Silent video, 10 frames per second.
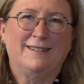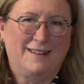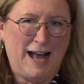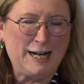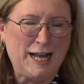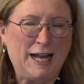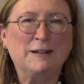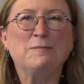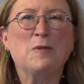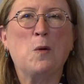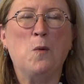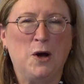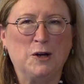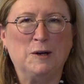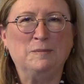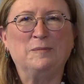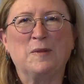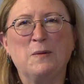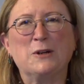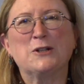Again, welcome.
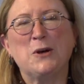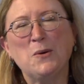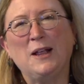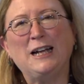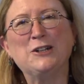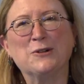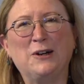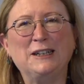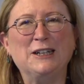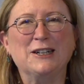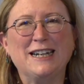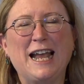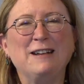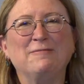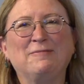We're so glad you're all here today.